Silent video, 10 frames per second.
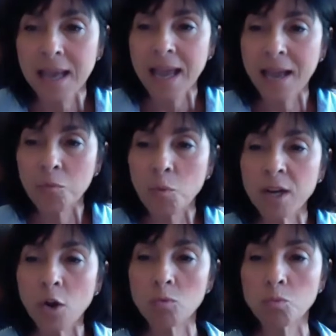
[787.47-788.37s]
And we
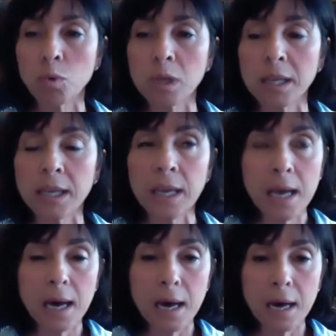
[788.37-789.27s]
don't really
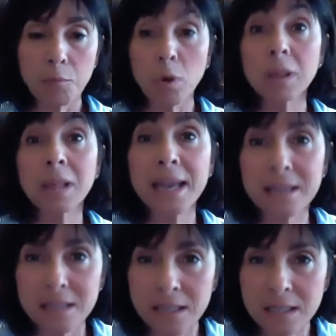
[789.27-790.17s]

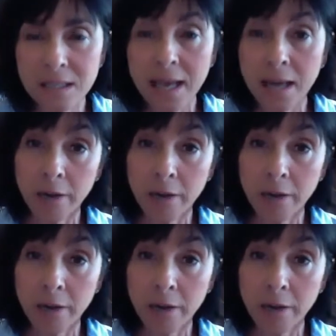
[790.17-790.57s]
relate to that,